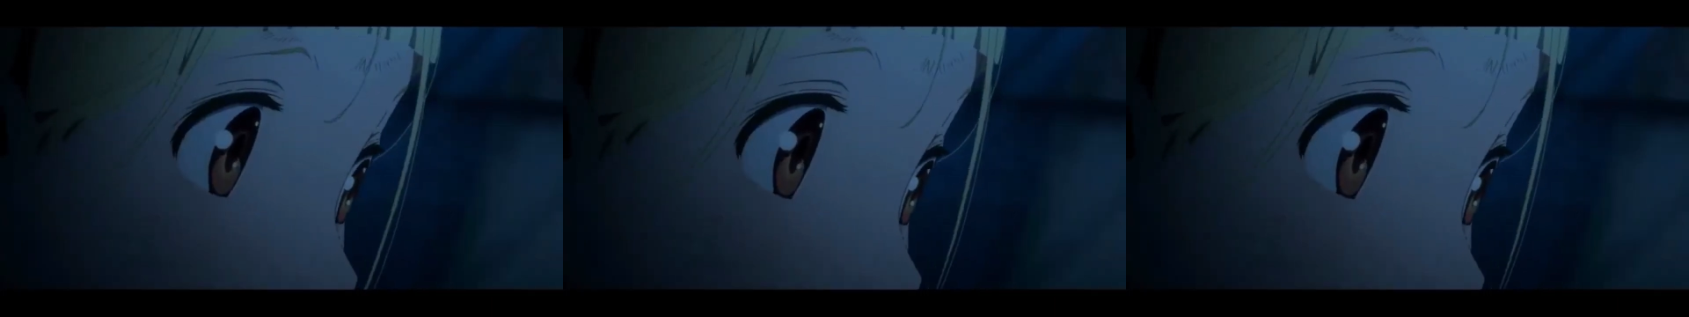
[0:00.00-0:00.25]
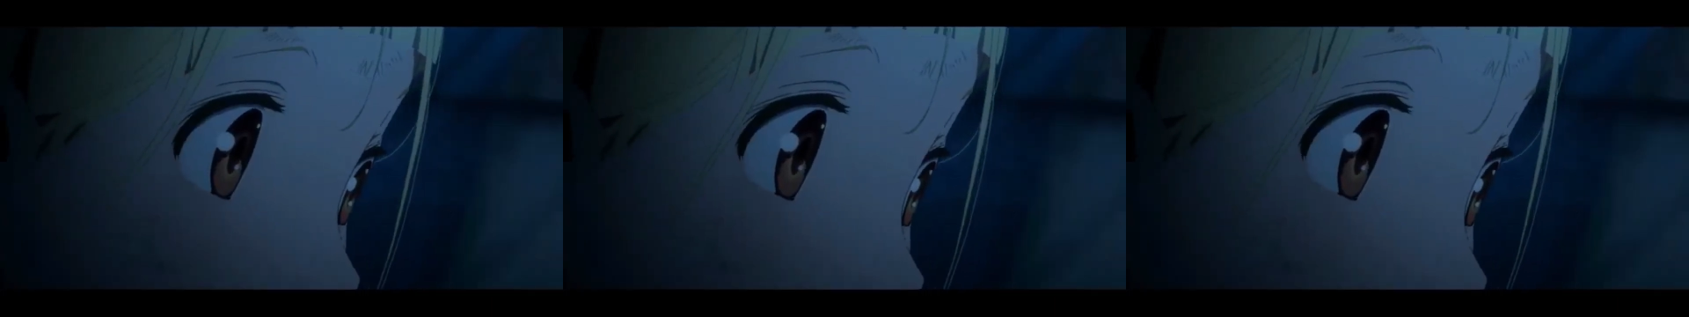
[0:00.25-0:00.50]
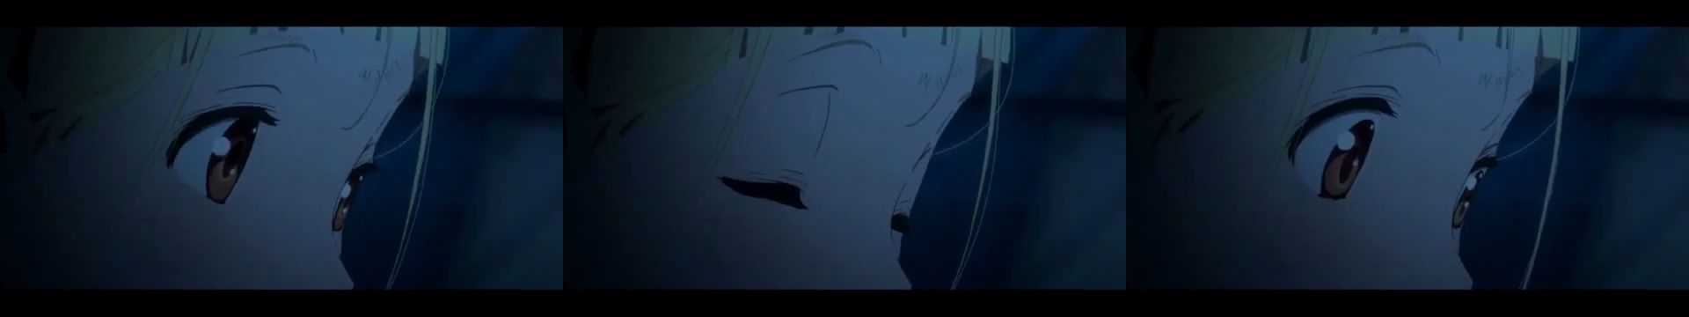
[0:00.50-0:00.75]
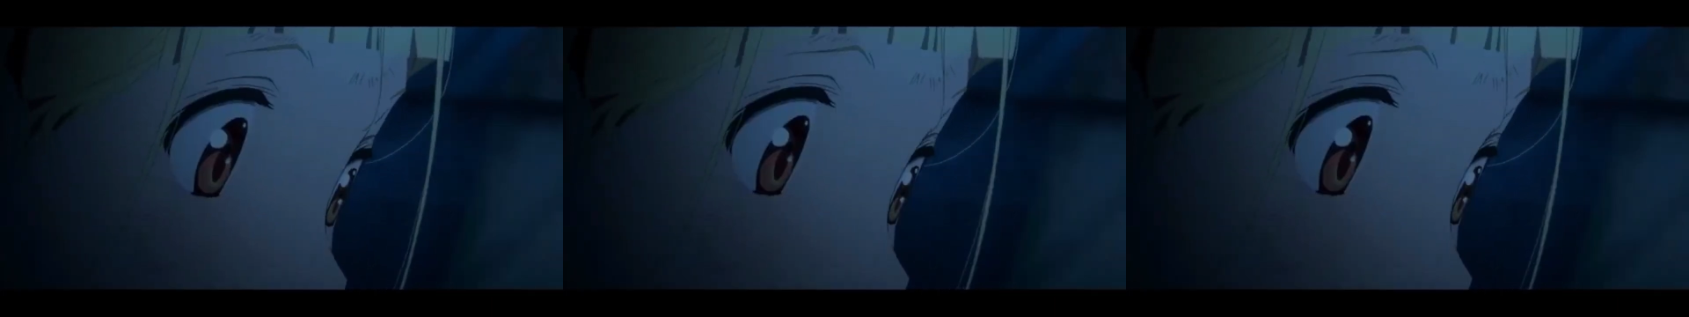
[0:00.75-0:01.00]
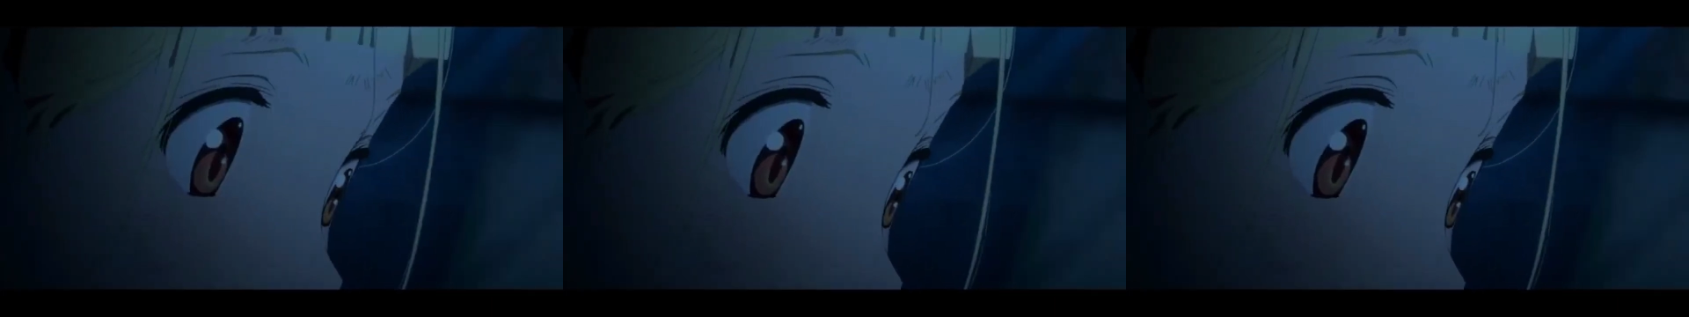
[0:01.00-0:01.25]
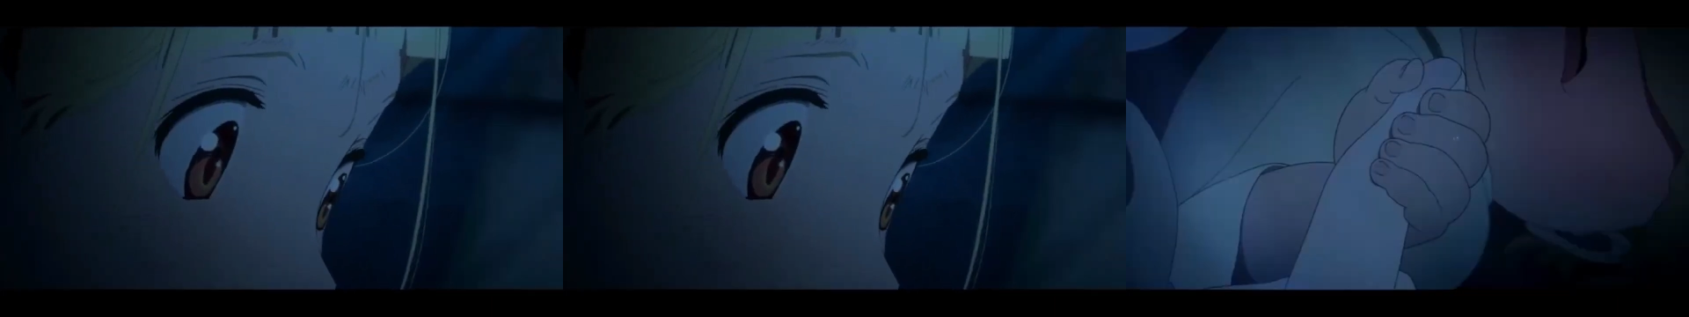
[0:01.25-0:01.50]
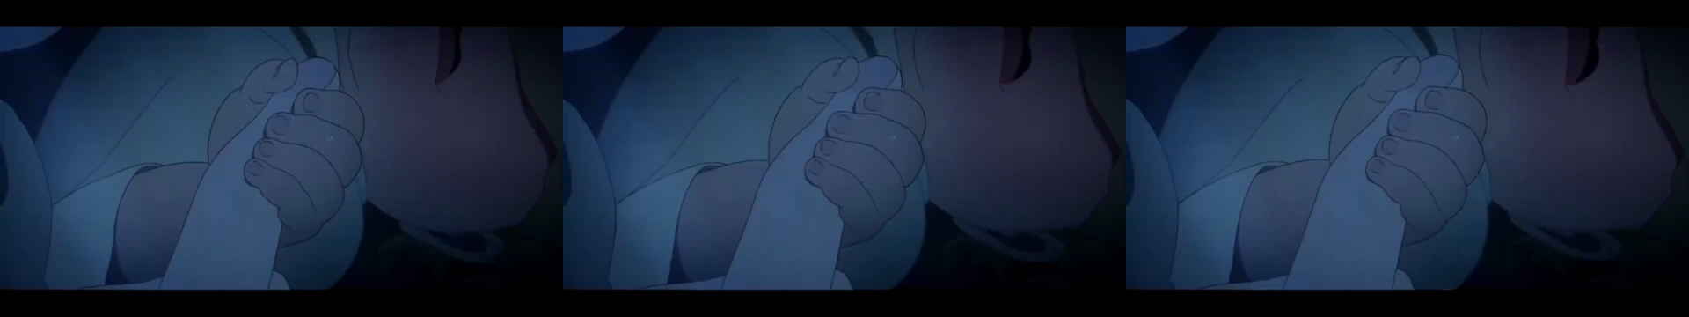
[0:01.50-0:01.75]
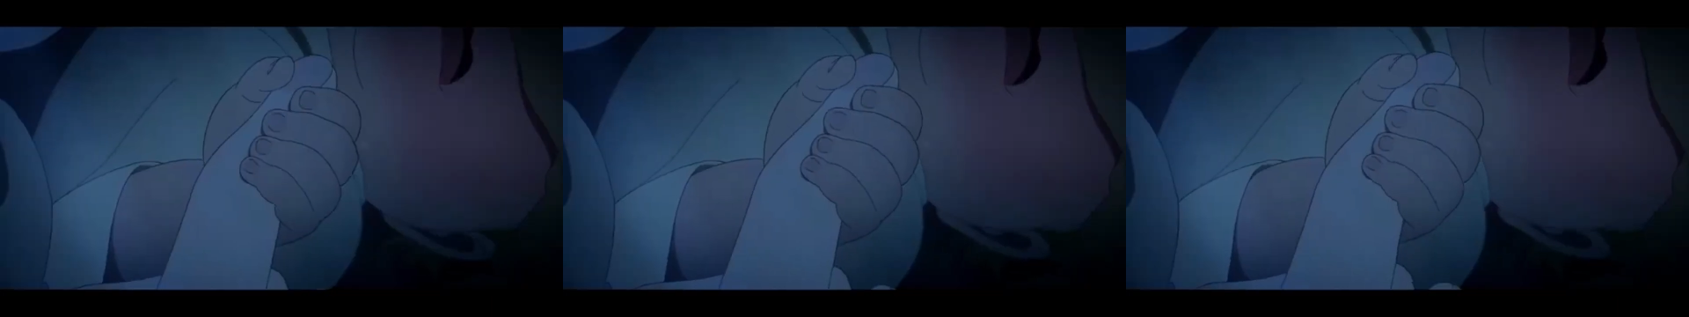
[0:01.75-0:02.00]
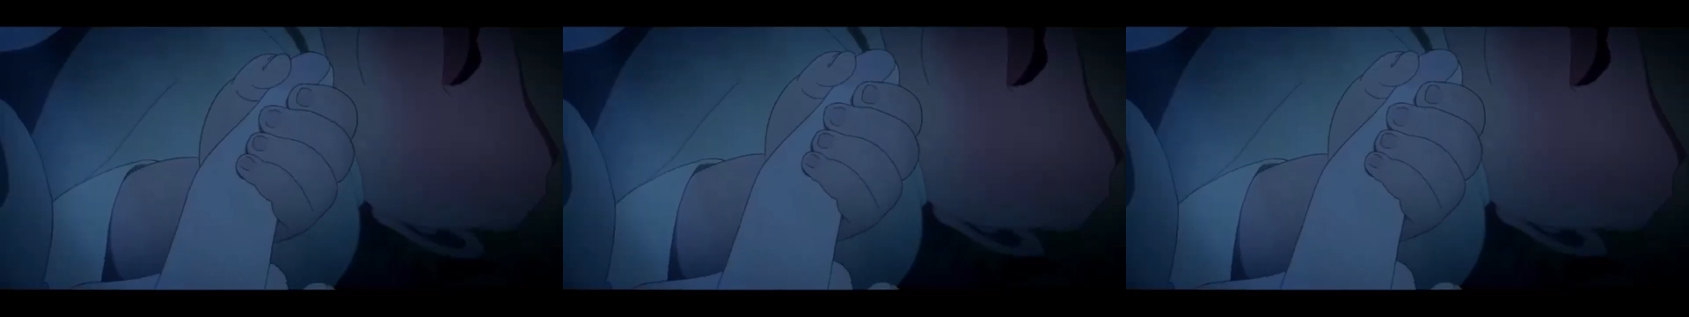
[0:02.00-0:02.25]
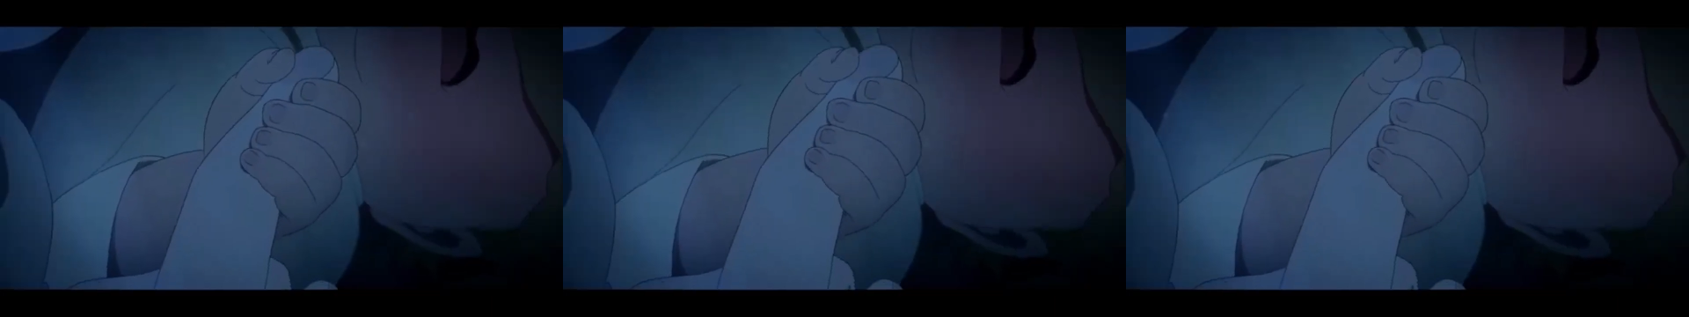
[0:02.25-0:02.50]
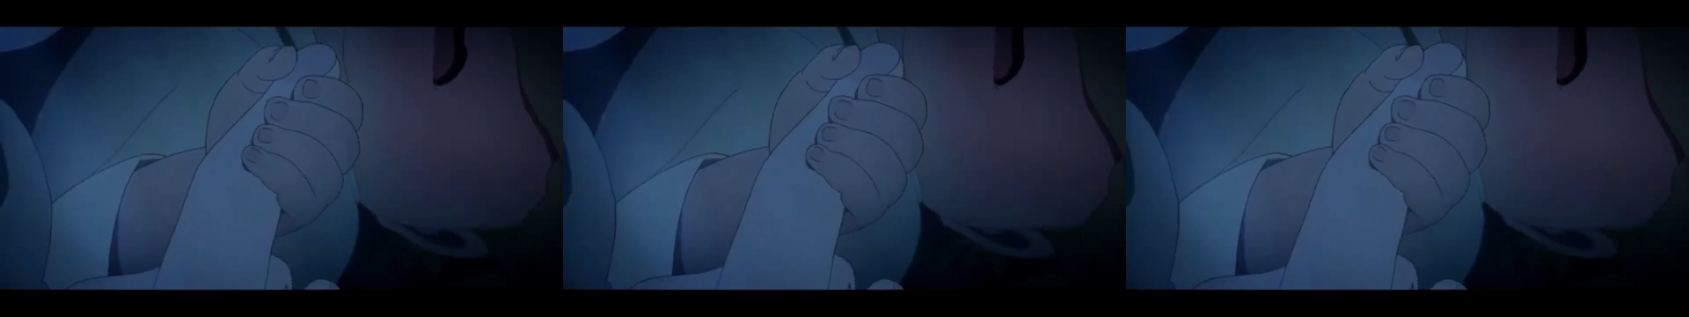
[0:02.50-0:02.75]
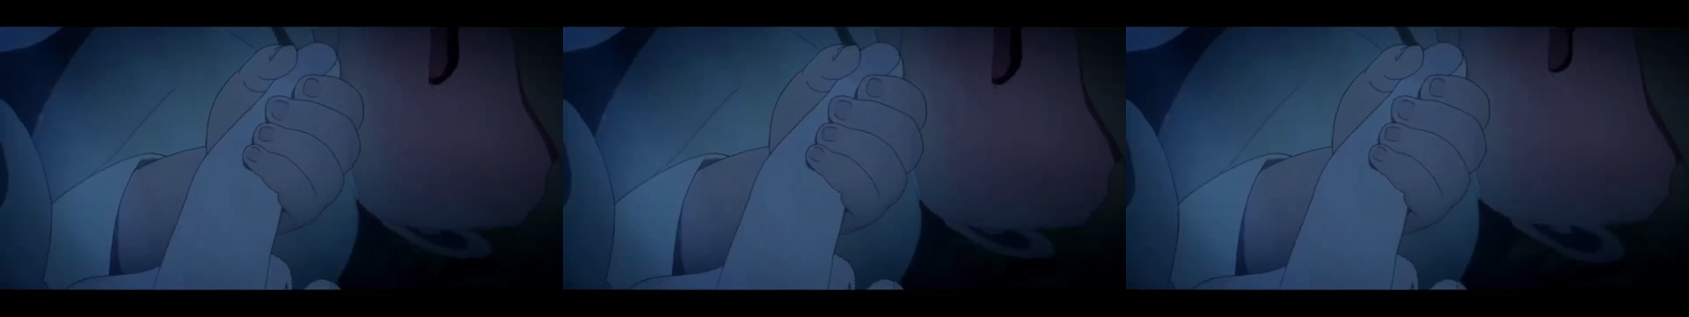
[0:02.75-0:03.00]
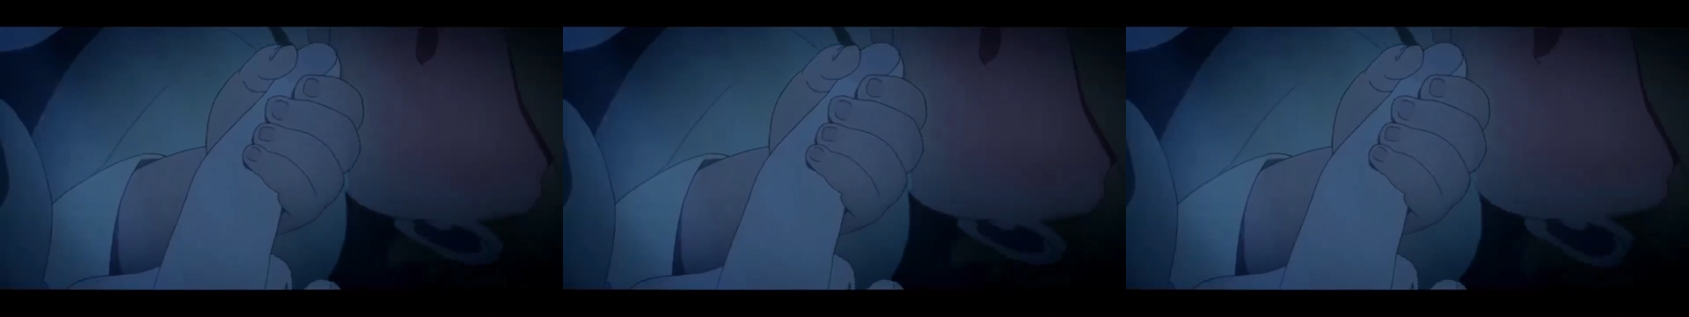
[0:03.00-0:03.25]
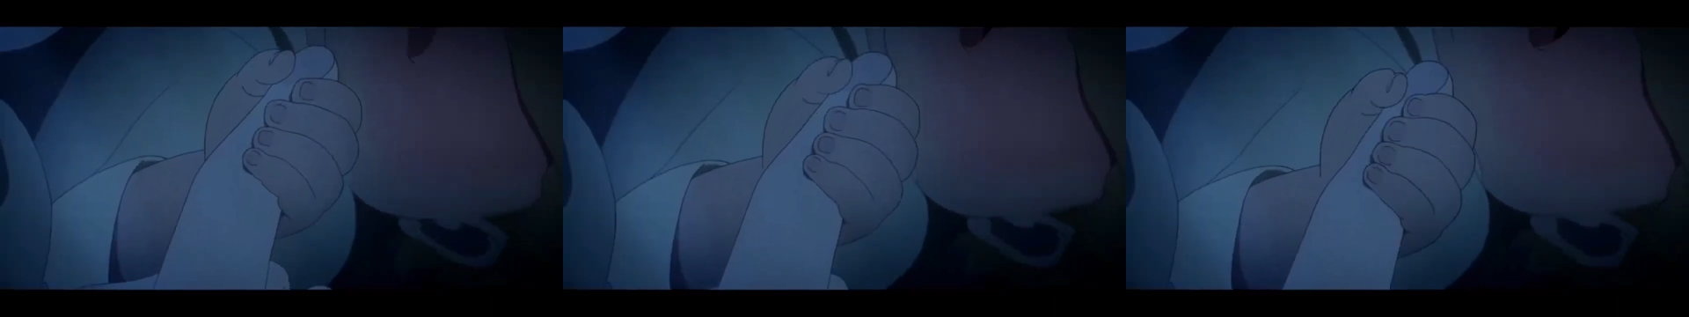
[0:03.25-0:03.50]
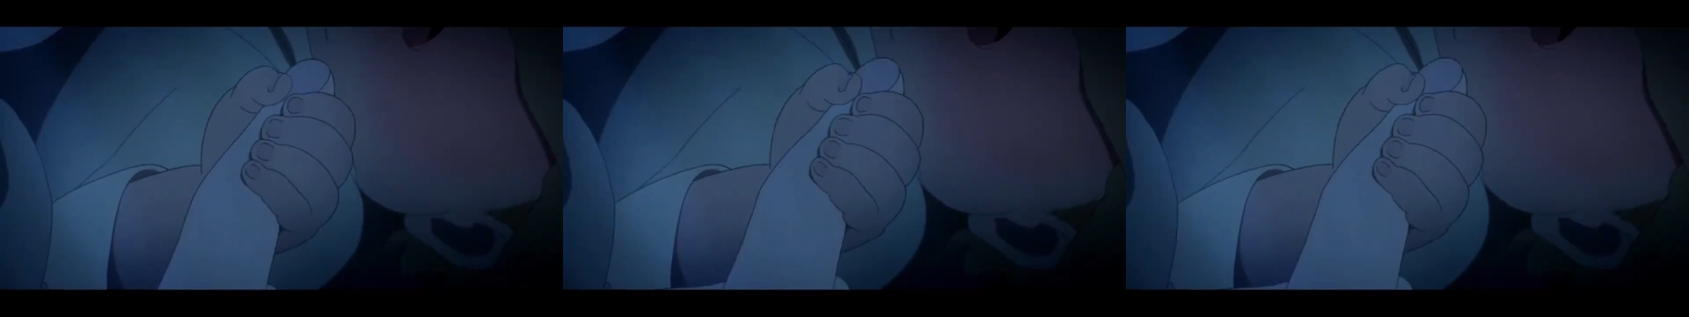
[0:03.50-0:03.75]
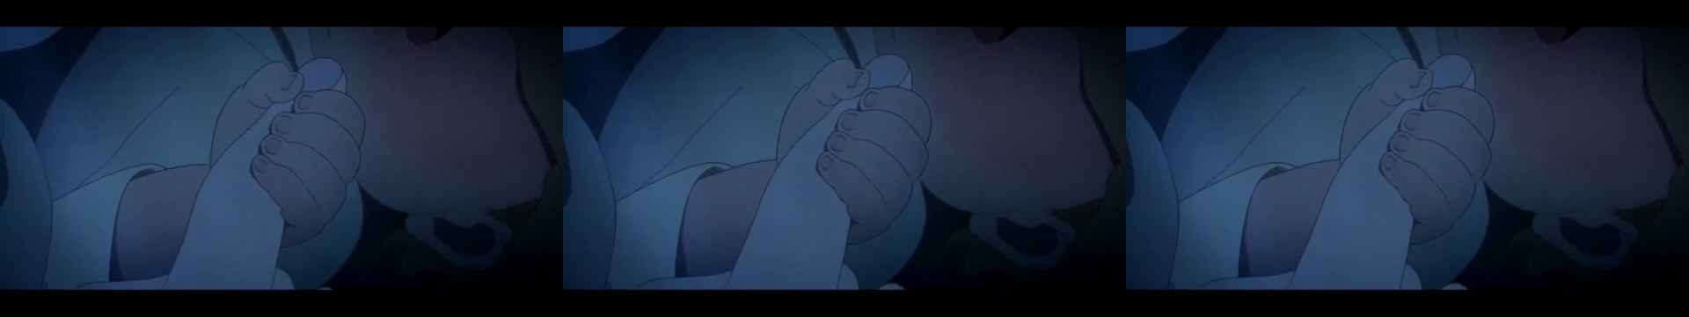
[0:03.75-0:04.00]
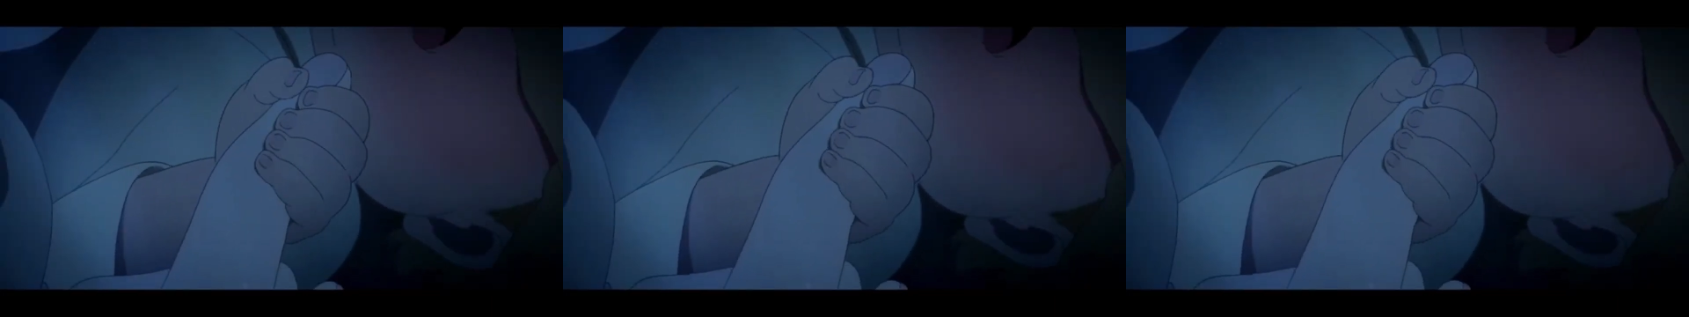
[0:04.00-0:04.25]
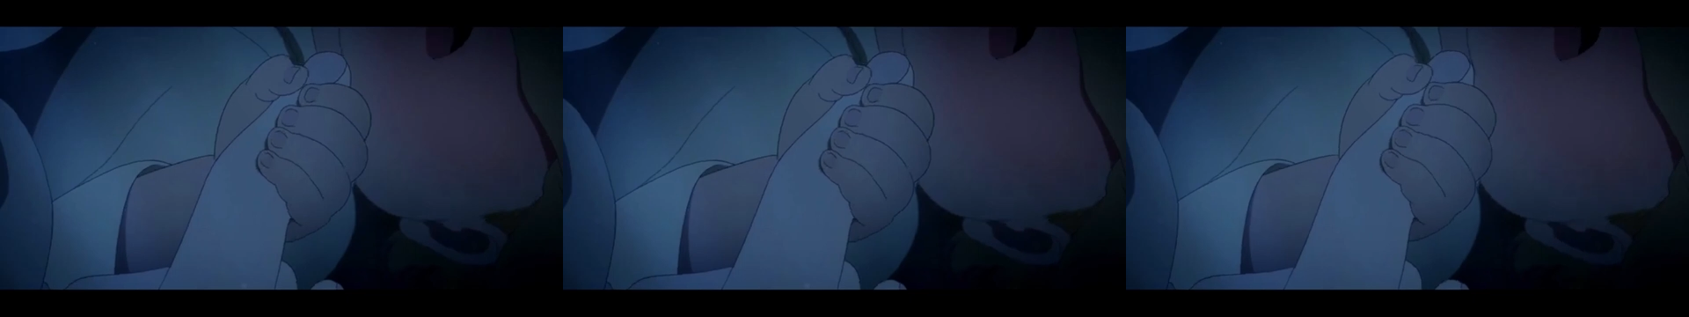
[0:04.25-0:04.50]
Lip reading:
(no speaker visible)